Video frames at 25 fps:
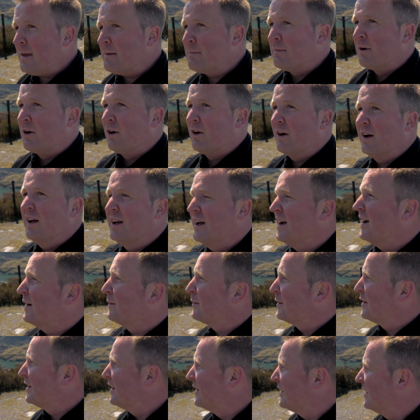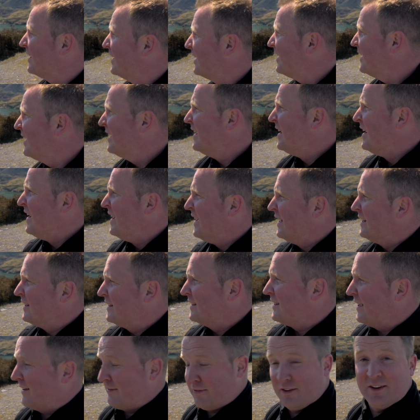but I'm gonna
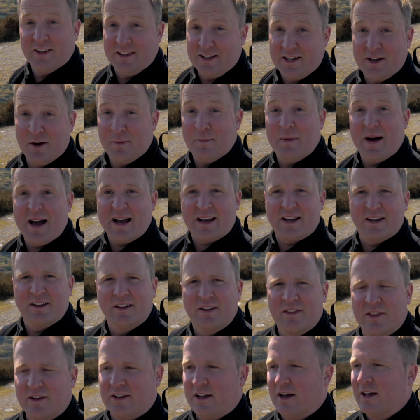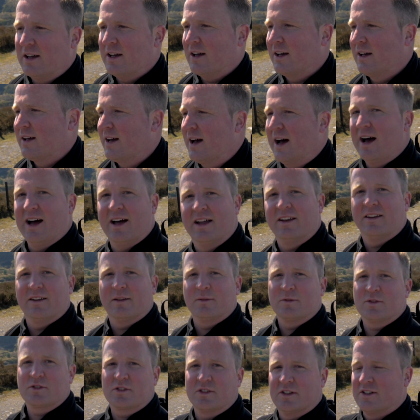definitely come back another day, and
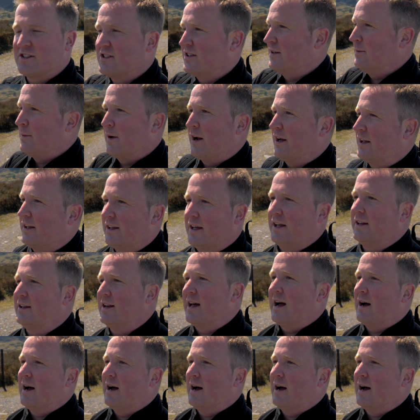I'm just gonna see what I can get